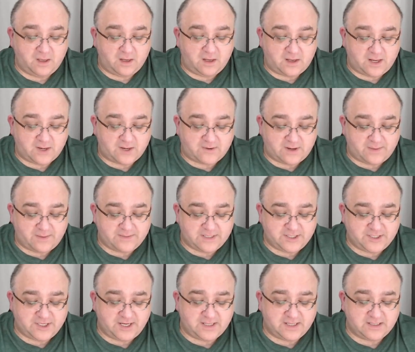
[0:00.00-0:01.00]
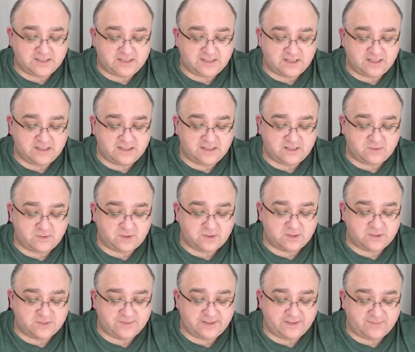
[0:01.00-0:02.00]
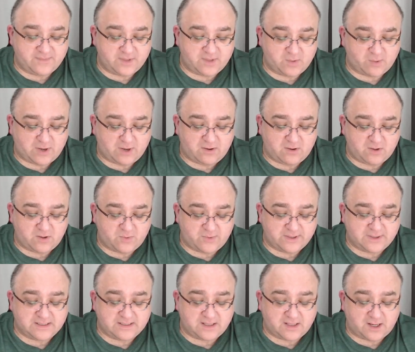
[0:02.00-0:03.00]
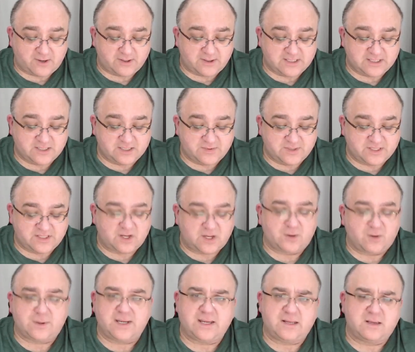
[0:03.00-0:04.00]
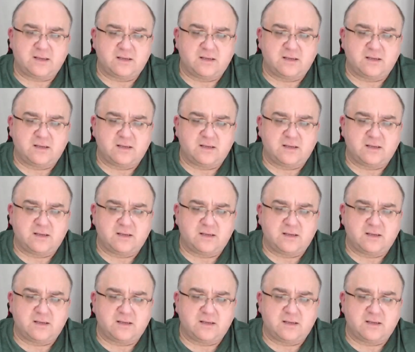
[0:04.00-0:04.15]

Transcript: I grabbed her chin and turned it towards me. The brown printed irises were stony.